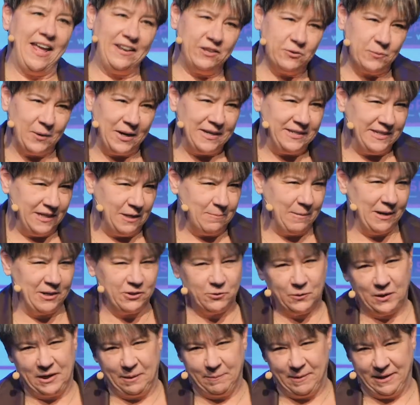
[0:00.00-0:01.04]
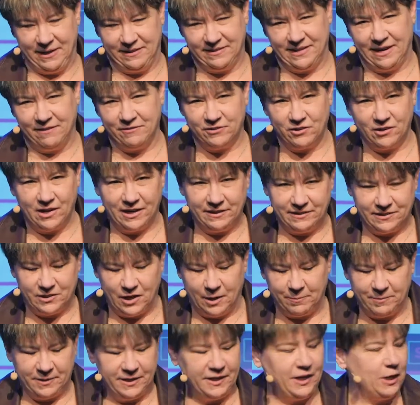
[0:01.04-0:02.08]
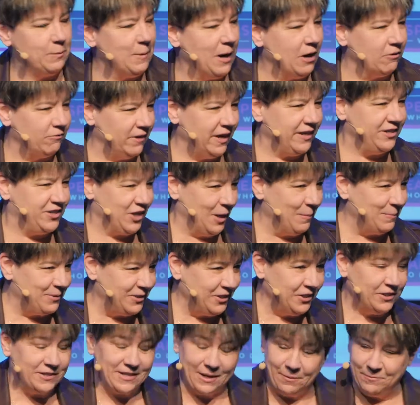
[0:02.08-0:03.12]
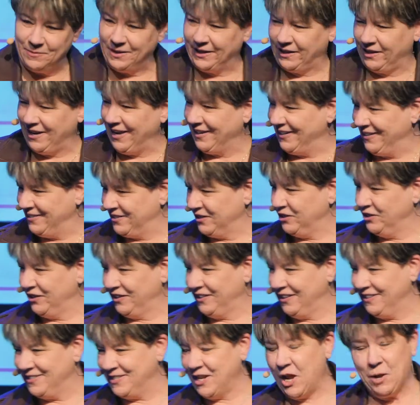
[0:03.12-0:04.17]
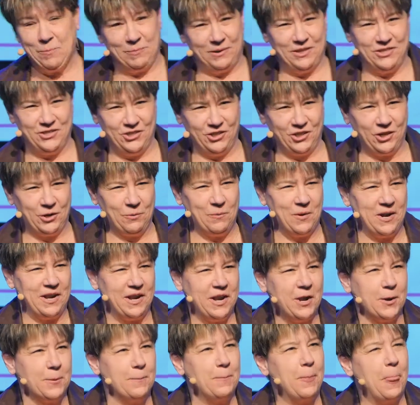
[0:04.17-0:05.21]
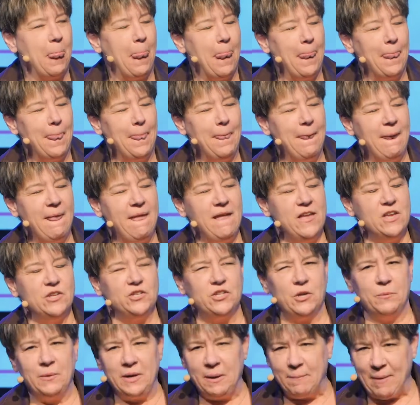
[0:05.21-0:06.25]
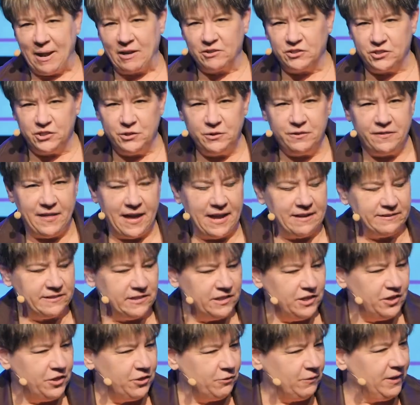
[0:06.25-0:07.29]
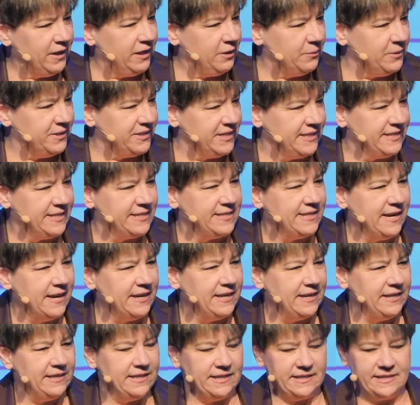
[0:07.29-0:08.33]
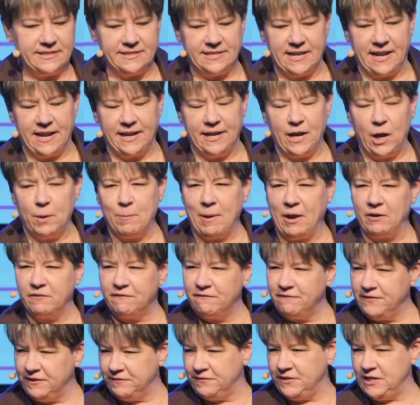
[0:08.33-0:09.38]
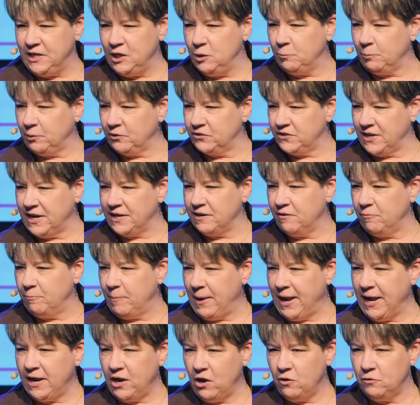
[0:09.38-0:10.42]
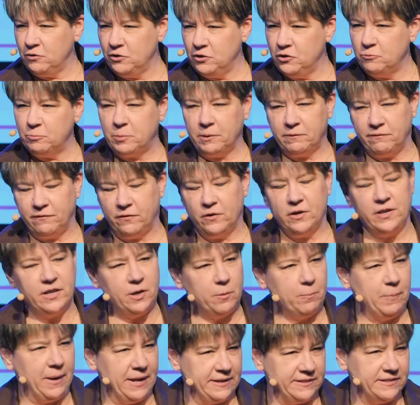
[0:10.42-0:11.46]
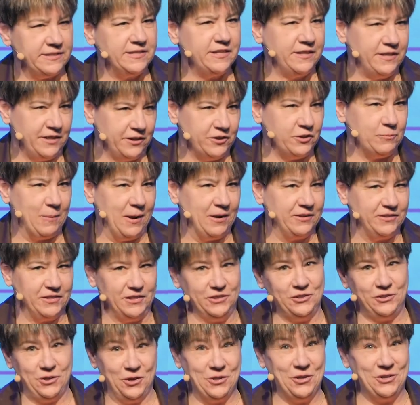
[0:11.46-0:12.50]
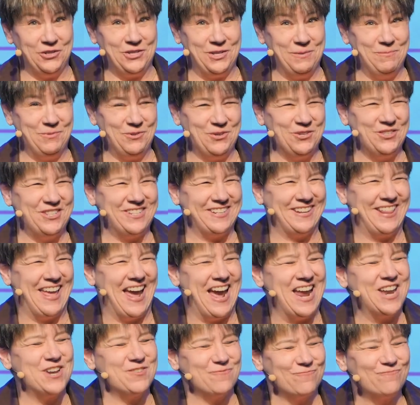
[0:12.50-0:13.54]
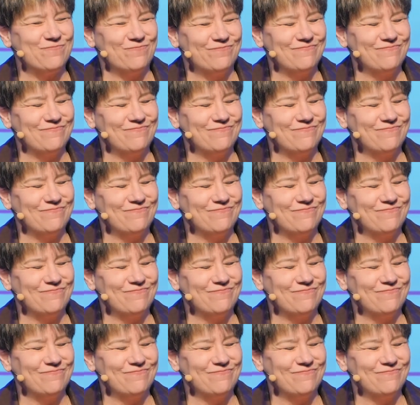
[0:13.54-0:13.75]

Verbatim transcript: That's what I did in my 20 minutes. After I stopped thinking about red jumpsuits, I'm like, I need to look this up because you're going to want to know. So, in about 2003, there was a study that said about 15% of pet owners prefer their pets to their spouses. So, there's some truth to that.